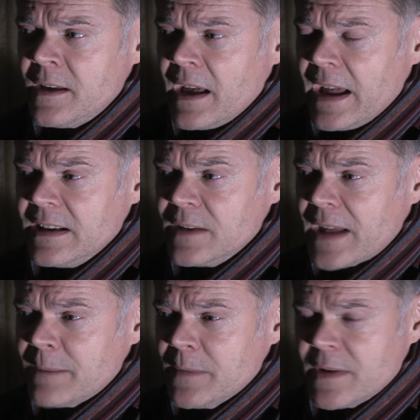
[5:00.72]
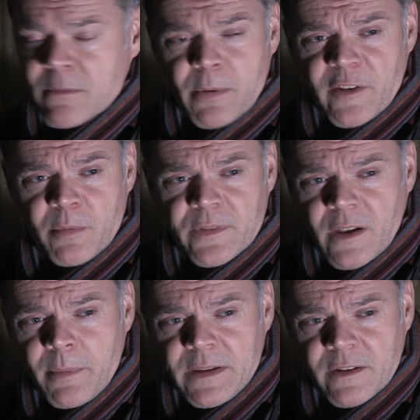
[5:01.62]
And if it hadn't been for hip replacements,
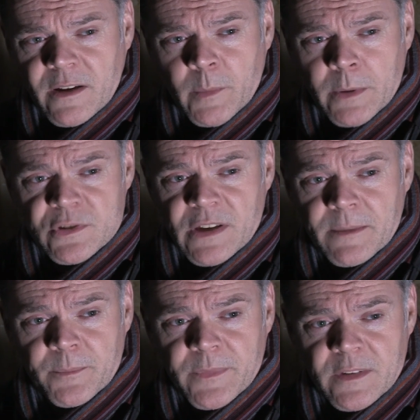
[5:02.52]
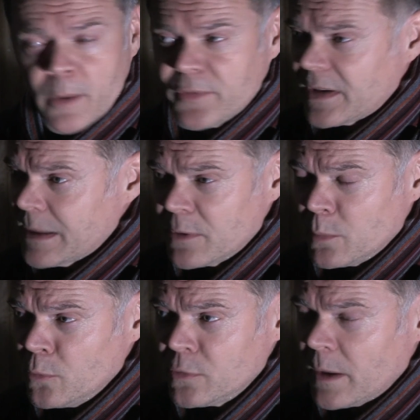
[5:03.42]
I'd have been stuck in a wheelchair. So I was still able to
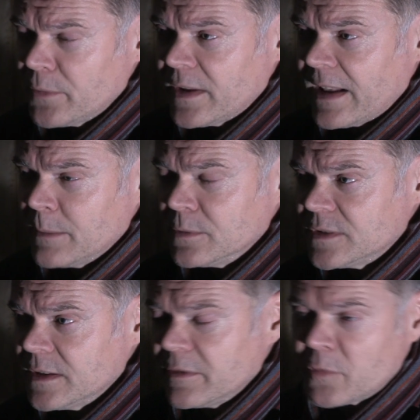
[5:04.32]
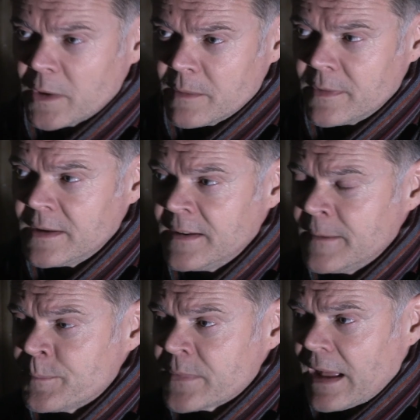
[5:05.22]
walk, I was still able to swim,
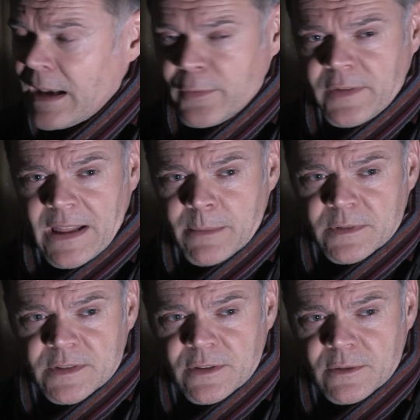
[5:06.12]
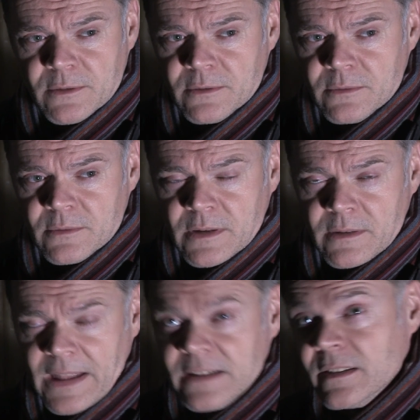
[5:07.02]
and I was still able to,
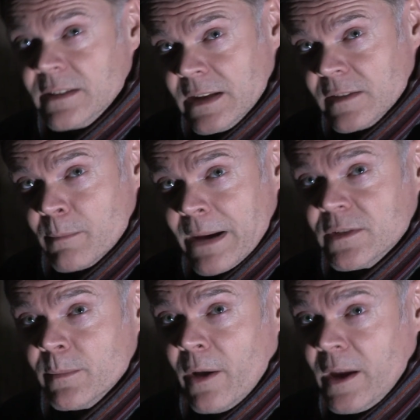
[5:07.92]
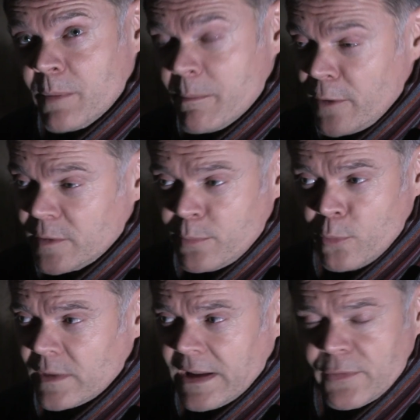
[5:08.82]
later years, mountain bike, but most
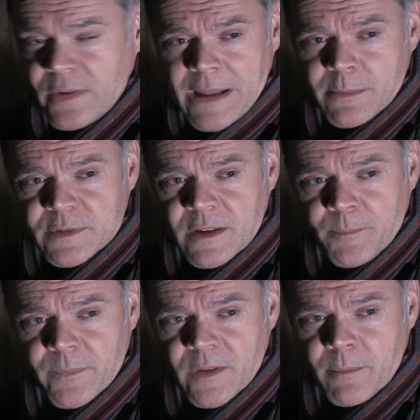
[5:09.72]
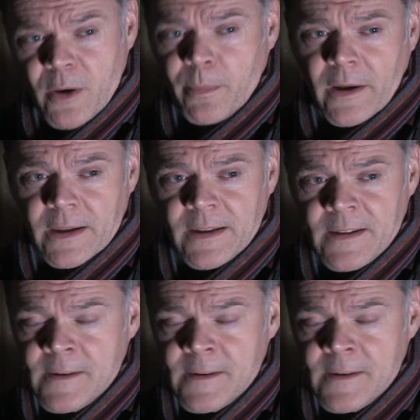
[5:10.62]
importantly, I was still able to motorbike.